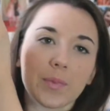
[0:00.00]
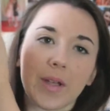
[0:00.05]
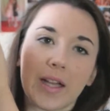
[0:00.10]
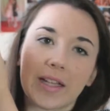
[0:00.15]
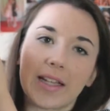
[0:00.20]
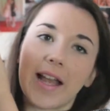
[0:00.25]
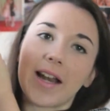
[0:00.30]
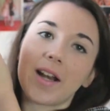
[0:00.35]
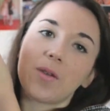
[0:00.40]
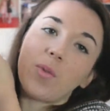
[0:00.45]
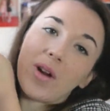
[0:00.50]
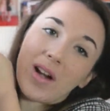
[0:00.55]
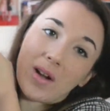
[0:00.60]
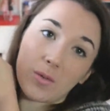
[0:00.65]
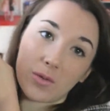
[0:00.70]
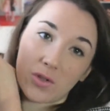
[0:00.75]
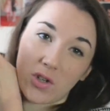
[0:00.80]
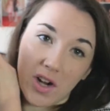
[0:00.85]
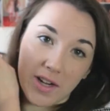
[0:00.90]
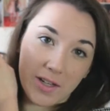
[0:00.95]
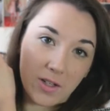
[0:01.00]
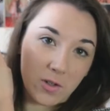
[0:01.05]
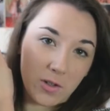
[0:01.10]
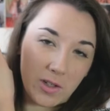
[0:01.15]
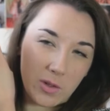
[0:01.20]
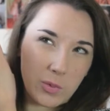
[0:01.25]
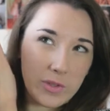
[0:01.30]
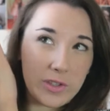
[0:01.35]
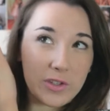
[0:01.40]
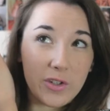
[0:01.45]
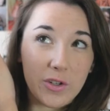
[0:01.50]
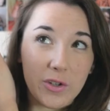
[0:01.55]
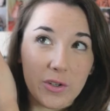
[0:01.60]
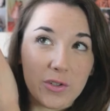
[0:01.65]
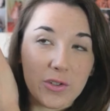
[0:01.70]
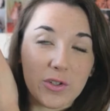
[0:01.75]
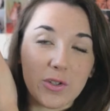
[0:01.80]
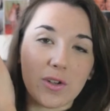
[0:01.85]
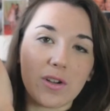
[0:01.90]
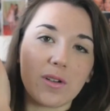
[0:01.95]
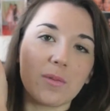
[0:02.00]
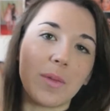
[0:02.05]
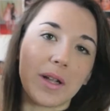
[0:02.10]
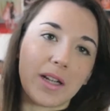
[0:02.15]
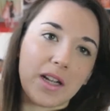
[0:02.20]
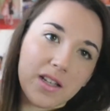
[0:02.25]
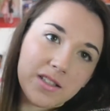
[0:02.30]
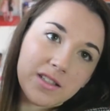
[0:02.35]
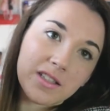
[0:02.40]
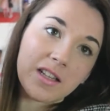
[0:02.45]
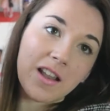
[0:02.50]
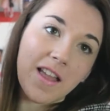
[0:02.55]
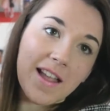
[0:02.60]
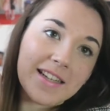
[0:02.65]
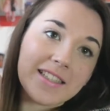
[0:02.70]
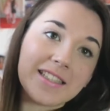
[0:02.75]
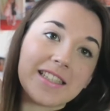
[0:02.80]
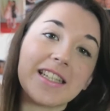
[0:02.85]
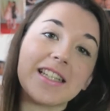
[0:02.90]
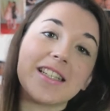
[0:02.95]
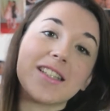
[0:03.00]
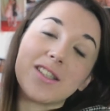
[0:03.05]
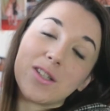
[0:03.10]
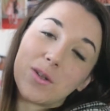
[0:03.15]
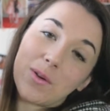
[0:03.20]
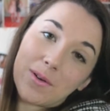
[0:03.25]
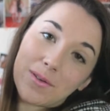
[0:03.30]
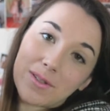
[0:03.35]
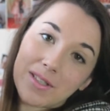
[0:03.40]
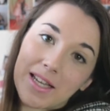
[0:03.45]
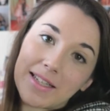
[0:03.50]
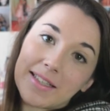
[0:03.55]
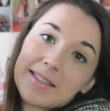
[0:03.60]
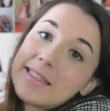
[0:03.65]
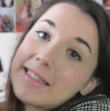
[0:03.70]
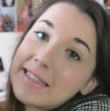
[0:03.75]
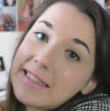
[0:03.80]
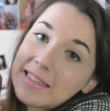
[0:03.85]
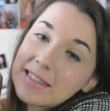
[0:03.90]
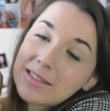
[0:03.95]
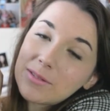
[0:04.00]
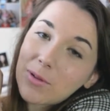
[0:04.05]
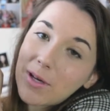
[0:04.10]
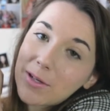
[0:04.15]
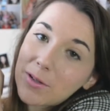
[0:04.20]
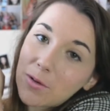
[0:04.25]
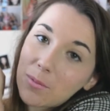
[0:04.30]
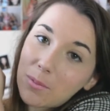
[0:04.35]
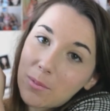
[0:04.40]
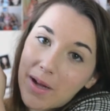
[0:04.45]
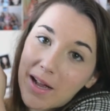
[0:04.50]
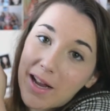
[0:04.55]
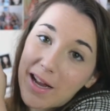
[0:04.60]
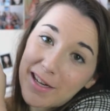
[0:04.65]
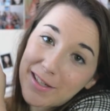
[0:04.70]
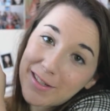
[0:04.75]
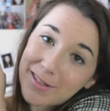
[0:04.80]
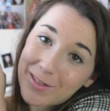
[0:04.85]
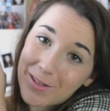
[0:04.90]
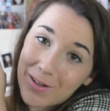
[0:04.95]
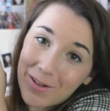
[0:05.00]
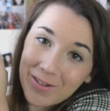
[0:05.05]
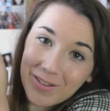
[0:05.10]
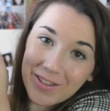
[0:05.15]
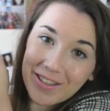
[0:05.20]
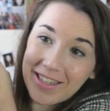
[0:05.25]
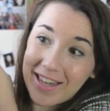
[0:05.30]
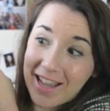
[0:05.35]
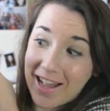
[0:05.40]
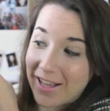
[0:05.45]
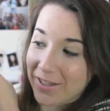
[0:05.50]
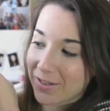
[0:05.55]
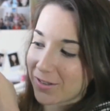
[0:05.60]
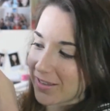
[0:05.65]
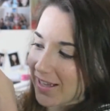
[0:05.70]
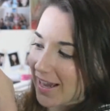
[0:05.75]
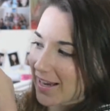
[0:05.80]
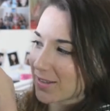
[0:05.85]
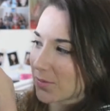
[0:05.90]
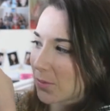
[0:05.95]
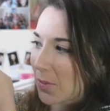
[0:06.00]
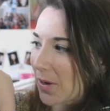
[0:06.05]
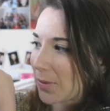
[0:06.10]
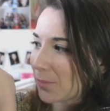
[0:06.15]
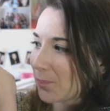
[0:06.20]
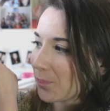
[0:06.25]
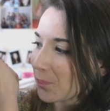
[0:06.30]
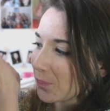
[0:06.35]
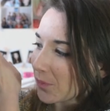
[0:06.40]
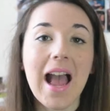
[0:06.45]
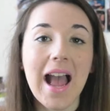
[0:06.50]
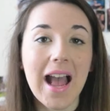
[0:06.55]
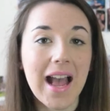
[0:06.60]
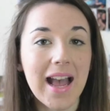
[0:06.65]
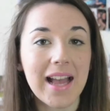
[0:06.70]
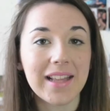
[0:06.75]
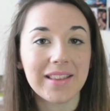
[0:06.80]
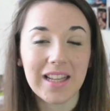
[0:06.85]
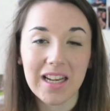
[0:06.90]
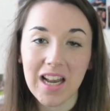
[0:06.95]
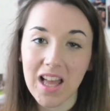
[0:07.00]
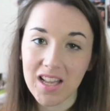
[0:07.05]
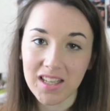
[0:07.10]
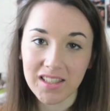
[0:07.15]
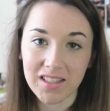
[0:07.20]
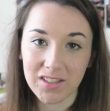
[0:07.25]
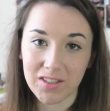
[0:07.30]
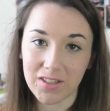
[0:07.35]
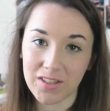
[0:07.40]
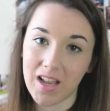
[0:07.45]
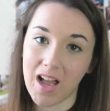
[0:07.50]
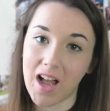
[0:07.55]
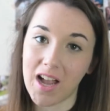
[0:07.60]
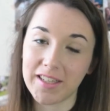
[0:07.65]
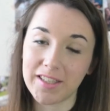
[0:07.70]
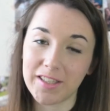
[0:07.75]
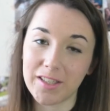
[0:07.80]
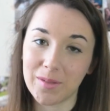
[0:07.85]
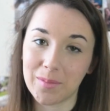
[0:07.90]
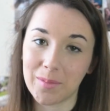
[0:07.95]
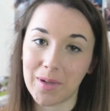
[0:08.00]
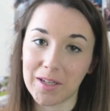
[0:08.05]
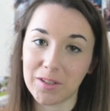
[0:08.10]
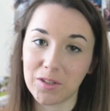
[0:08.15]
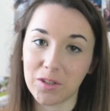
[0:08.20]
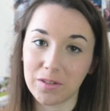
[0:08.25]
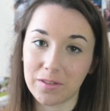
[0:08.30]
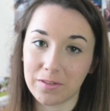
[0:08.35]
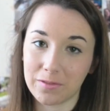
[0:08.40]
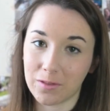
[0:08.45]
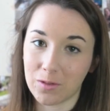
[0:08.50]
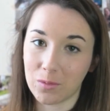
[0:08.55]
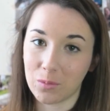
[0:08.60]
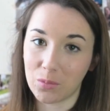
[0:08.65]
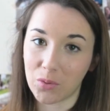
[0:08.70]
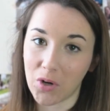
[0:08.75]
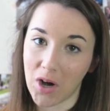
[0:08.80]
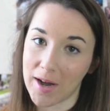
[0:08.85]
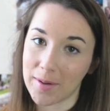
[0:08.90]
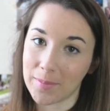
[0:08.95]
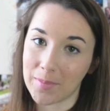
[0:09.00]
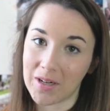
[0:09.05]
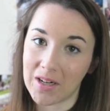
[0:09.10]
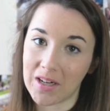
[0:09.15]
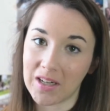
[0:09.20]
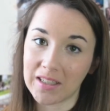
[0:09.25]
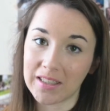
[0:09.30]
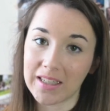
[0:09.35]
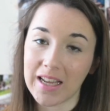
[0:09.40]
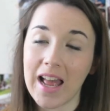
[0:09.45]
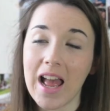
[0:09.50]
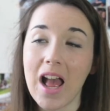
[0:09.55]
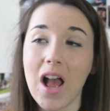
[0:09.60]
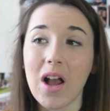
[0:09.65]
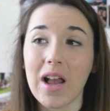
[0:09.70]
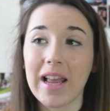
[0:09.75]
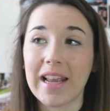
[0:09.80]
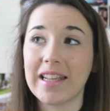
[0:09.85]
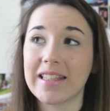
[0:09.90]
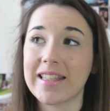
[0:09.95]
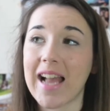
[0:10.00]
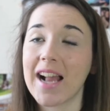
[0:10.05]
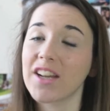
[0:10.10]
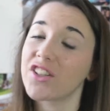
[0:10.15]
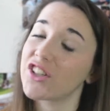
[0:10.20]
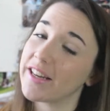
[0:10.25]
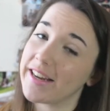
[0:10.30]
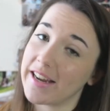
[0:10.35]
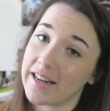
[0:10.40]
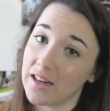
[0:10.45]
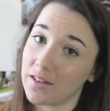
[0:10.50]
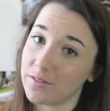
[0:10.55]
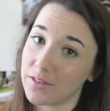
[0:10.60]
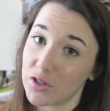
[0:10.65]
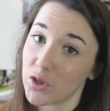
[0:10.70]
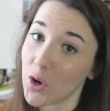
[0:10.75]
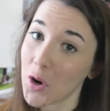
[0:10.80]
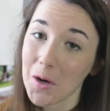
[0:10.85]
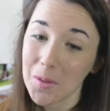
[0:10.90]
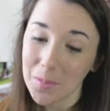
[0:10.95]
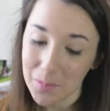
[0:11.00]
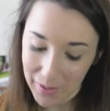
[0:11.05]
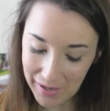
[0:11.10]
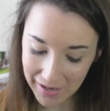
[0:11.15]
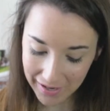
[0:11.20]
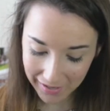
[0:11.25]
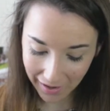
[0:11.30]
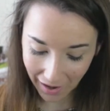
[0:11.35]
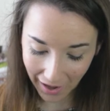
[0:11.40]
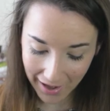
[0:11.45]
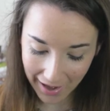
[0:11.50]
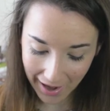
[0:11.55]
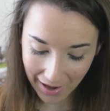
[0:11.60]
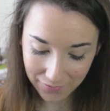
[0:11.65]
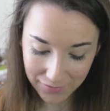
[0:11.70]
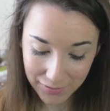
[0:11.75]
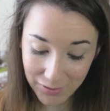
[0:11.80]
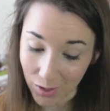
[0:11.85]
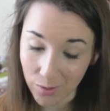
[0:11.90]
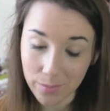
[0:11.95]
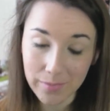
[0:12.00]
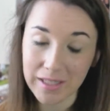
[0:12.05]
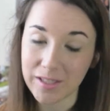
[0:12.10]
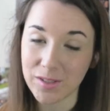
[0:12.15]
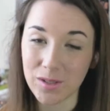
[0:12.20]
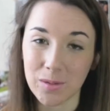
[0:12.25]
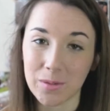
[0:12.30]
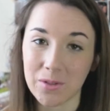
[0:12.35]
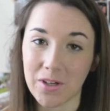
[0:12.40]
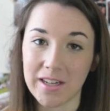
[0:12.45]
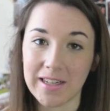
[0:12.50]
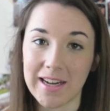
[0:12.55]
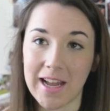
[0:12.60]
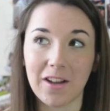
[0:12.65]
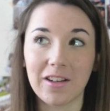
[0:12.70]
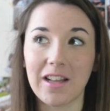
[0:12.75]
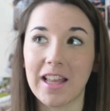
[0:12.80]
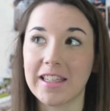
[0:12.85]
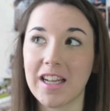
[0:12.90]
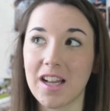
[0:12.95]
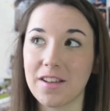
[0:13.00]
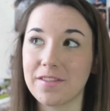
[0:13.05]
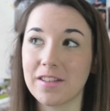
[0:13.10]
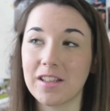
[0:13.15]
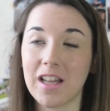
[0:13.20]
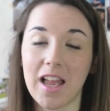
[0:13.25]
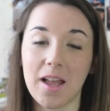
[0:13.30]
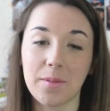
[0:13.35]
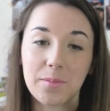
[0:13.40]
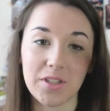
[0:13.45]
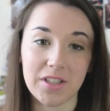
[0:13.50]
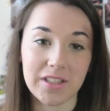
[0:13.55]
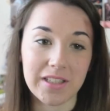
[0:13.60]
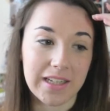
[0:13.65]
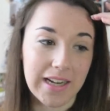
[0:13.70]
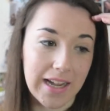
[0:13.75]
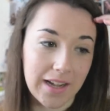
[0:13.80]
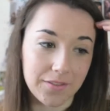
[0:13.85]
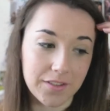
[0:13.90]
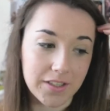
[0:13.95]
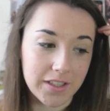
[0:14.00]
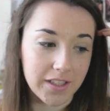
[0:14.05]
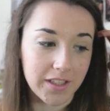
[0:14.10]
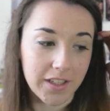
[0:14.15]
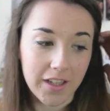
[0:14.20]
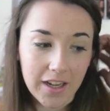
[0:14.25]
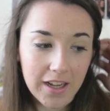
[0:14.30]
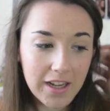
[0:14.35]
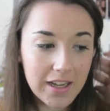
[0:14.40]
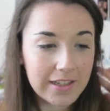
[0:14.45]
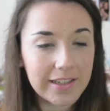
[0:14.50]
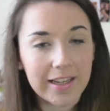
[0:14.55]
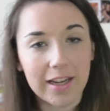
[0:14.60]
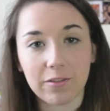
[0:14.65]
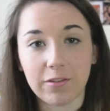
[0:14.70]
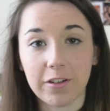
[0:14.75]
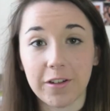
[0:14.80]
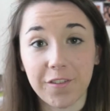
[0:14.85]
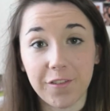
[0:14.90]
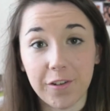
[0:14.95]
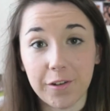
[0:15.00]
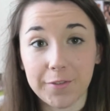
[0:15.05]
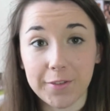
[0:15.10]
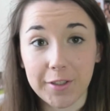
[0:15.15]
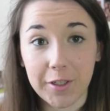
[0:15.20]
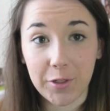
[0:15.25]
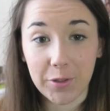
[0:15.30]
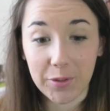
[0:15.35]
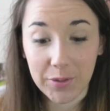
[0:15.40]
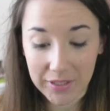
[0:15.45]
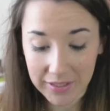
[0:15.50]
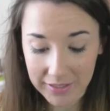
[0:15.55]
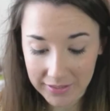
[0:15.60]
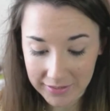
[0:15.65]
Again, when I was trying it on, I wasn't too sure. My cousin liked it, so I was like, why not buy it? So yeah, I got that as well. And the last item I got from Primark is actually another top. I have so many tops right now, like I feel like I'm just gonna have to get rid of a few.